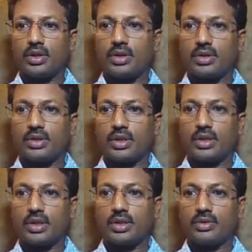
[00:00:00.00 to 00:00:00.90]
Try to
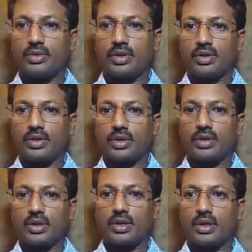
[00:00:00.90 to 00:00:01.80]
assign a different
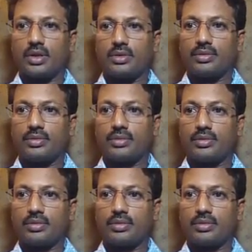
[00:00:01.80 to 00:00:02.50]
color.